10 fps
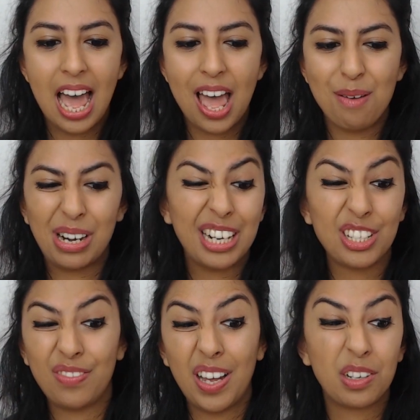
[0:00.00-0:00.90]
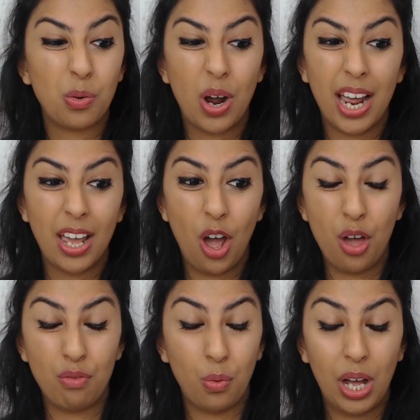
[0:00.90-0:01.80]
and I just found it quite
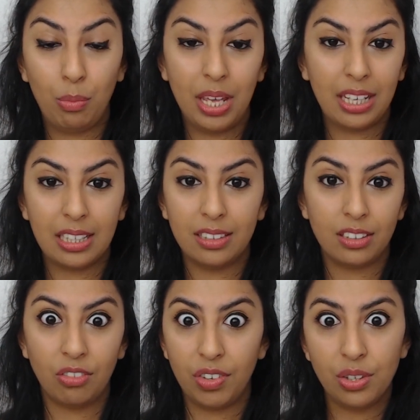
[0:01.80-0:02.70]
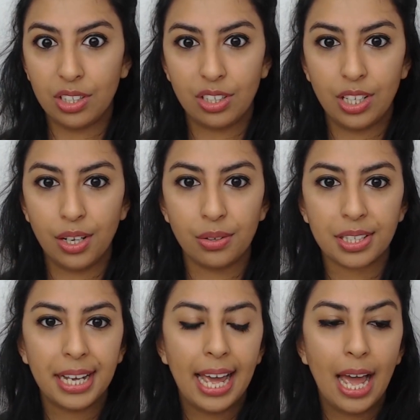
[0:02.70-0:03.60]
overwhelming and confusing to use.